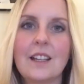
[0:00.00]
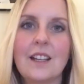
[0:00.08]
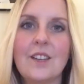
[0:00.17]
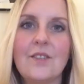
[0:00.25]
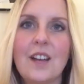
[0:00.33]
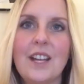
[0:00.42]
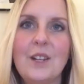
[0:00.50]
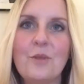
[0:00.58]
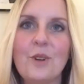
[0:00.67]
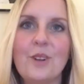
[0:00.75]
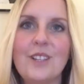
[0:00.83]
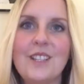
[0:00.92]
if
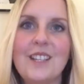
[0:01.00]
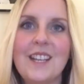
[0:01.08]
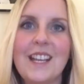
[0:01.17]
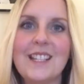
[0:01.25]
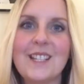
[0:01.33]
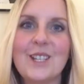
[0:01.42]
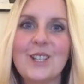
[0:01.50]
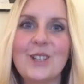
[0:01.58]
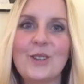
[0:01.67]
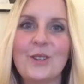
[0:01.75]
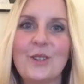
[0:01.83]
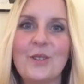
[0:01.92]
anyone isn't
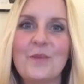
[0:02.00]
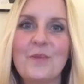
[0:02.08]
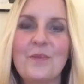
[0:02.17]
sure.